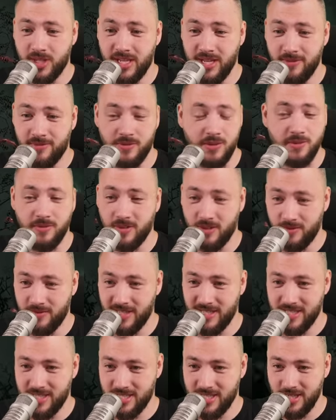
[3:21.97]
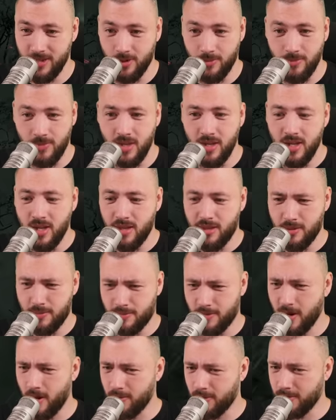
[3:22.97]
Gift of Living Steel. The
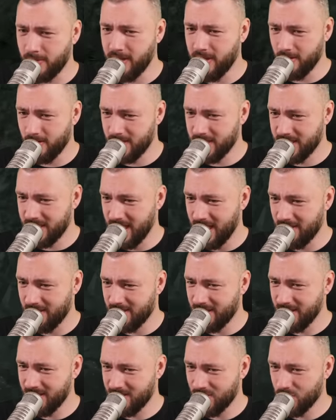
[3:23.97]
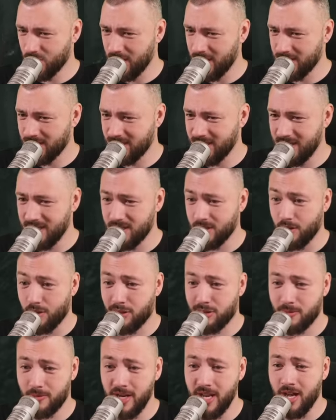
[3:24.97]
problem here is that this chest needs
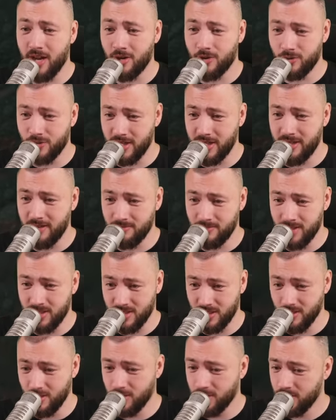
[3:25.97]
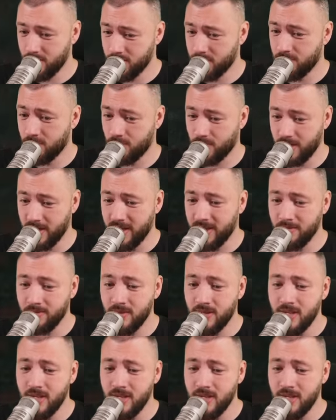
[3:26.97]
300 Cinders, right?